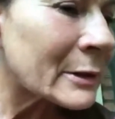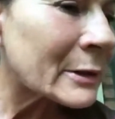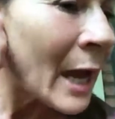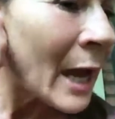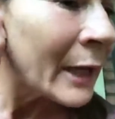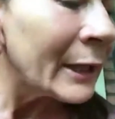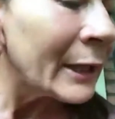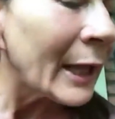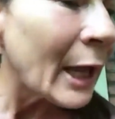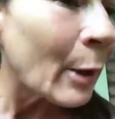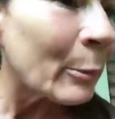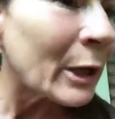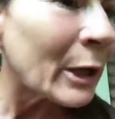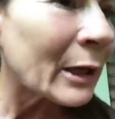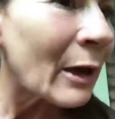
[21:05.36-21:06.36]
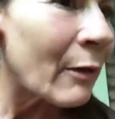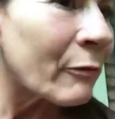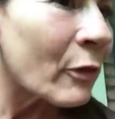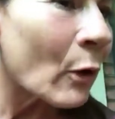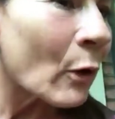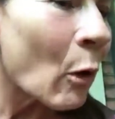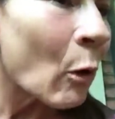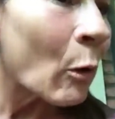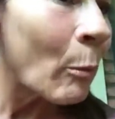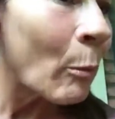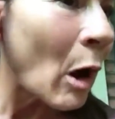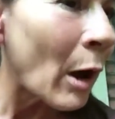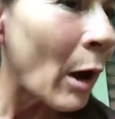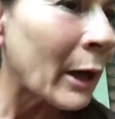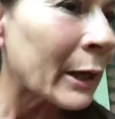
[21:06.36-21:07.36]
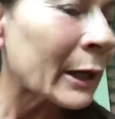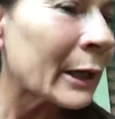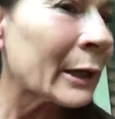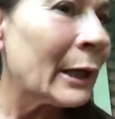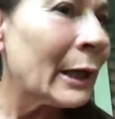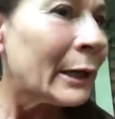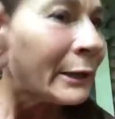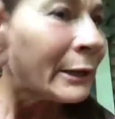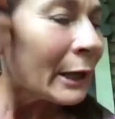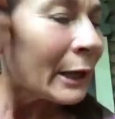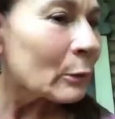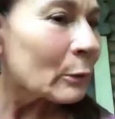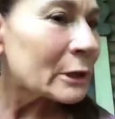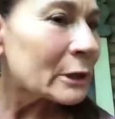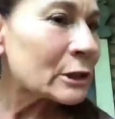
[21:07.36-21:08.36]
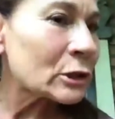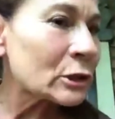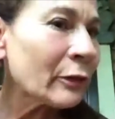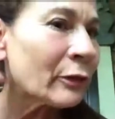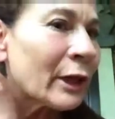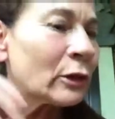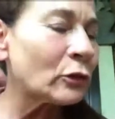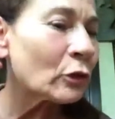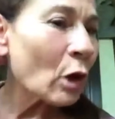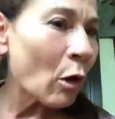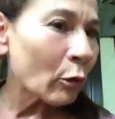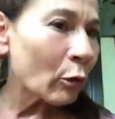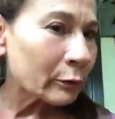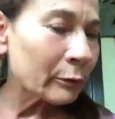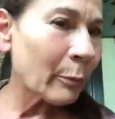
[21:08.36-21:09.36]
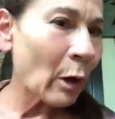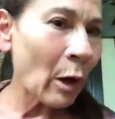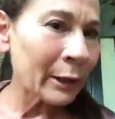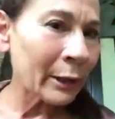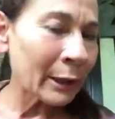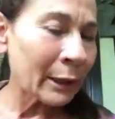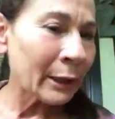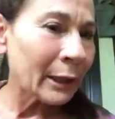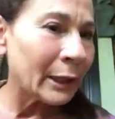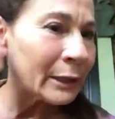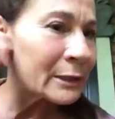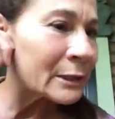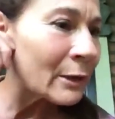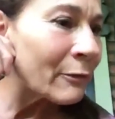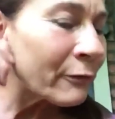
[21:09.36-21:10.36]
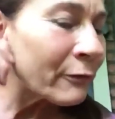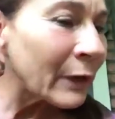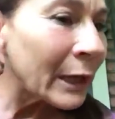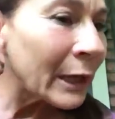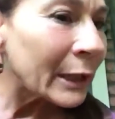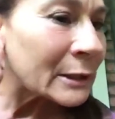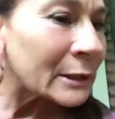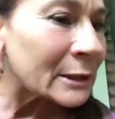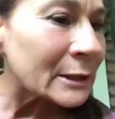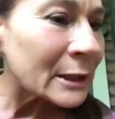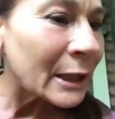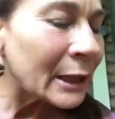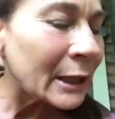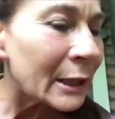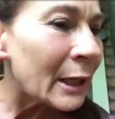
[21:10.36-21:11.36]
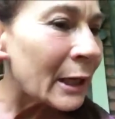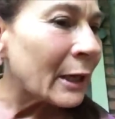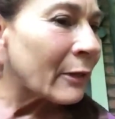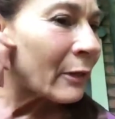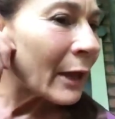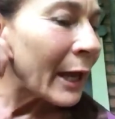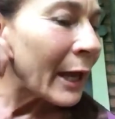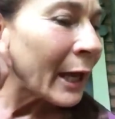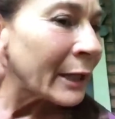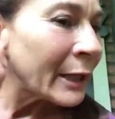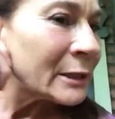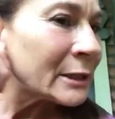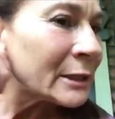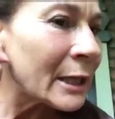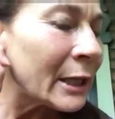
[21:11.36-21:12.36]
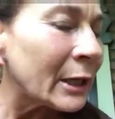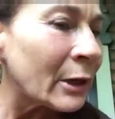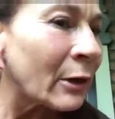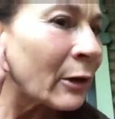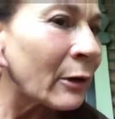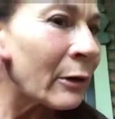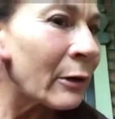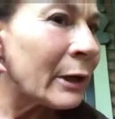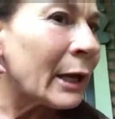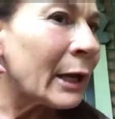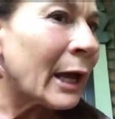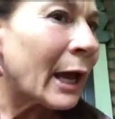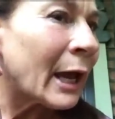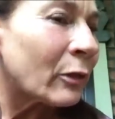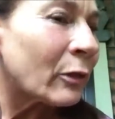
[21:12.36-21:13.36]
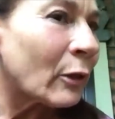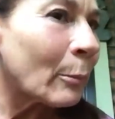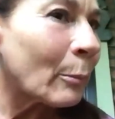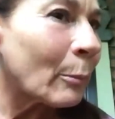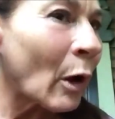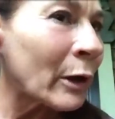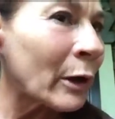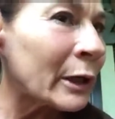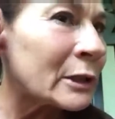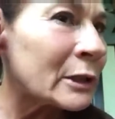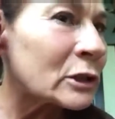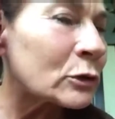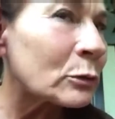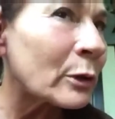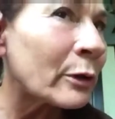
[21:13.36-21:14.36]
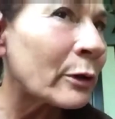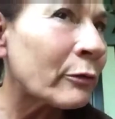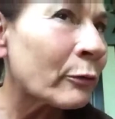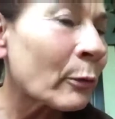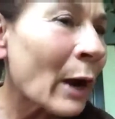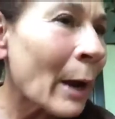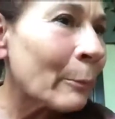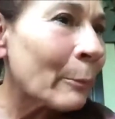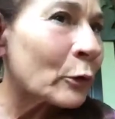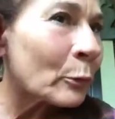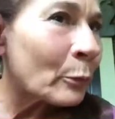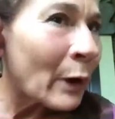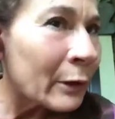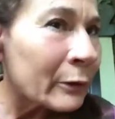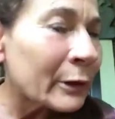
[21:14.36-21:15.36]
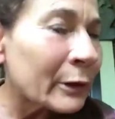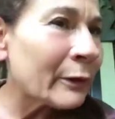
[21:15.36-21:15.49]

dynamic of the whole body. Now, it's not the adult body, it's a fetus. The head's here and the body is sort of wrapped around